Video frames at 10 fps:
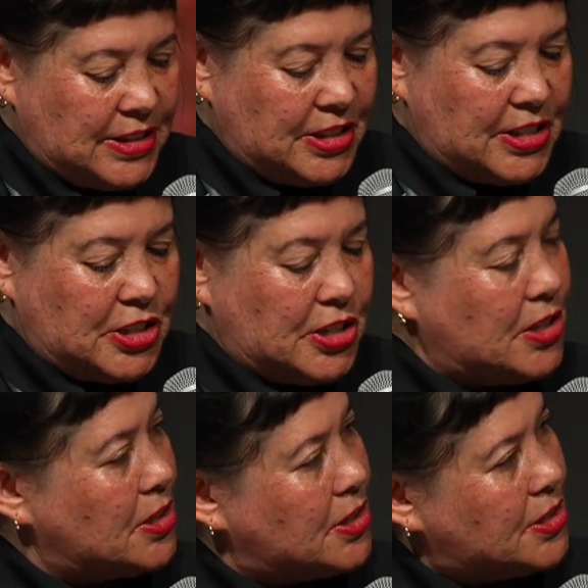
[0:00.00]

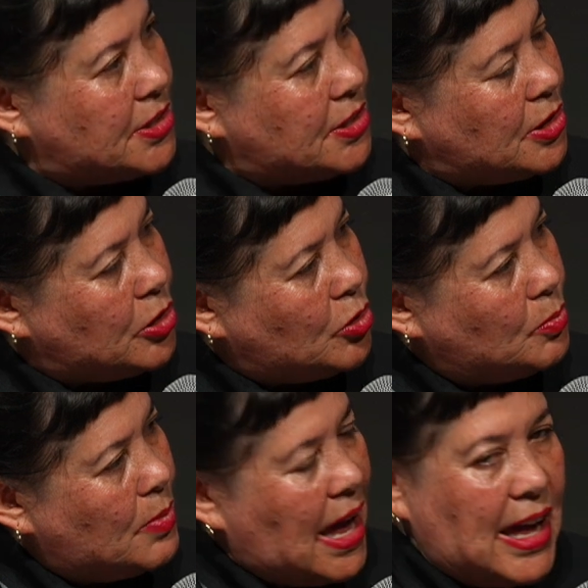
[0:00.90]
decisions
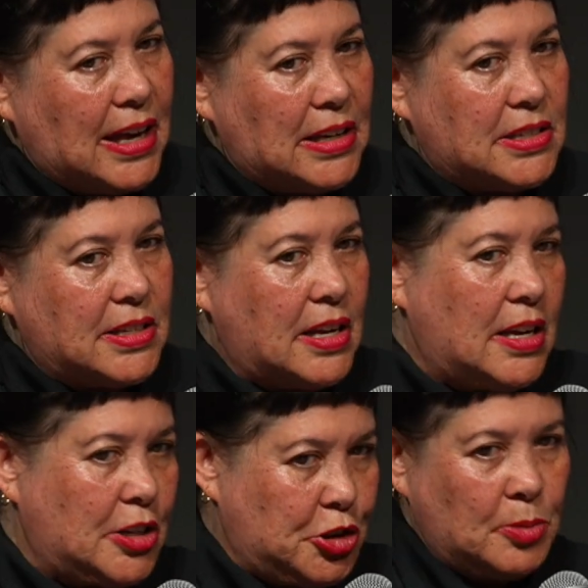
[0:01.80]
you made
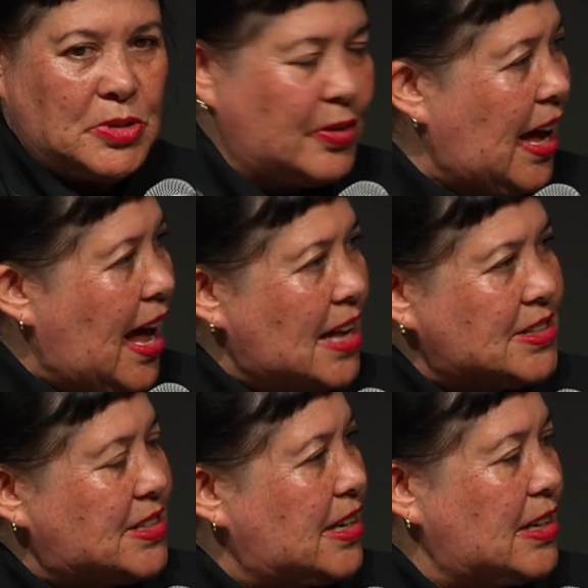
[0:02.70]
in terms of
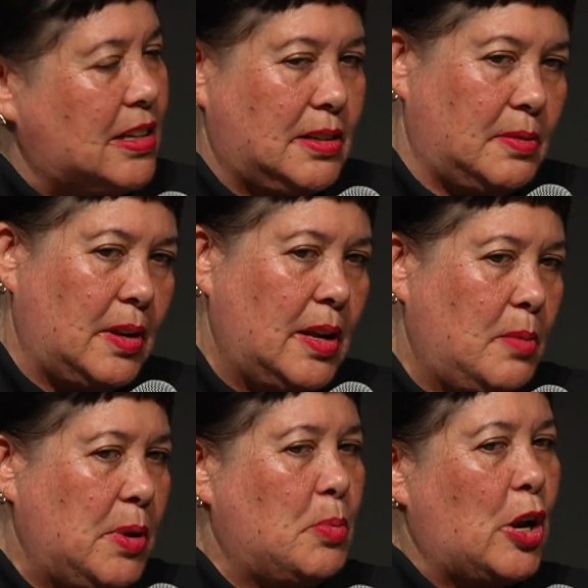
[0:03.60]
casting and
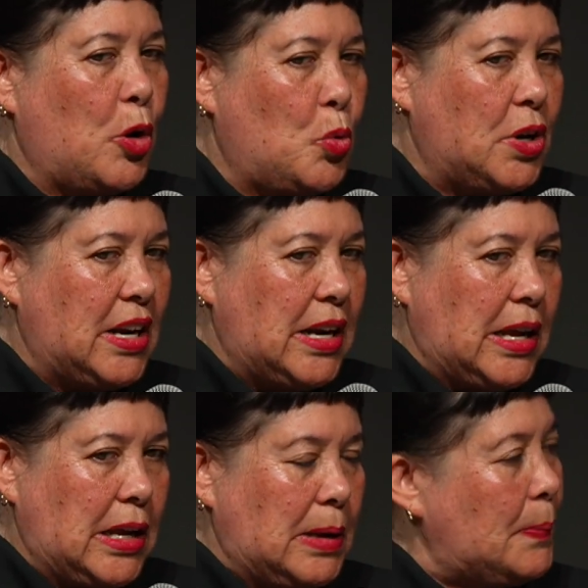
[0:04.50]
people like
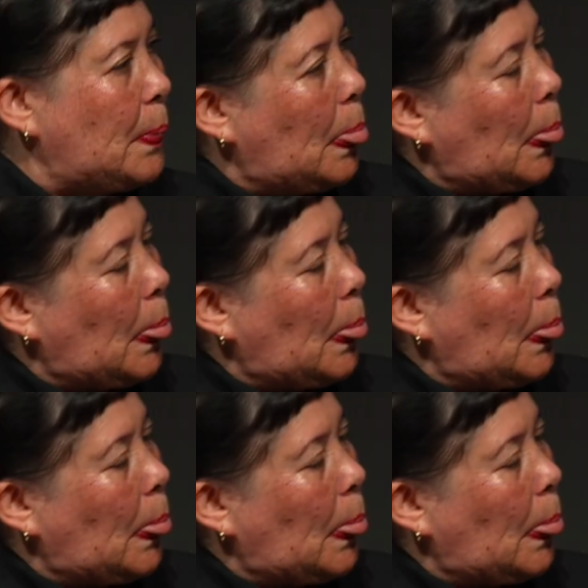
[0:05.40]
Oreni?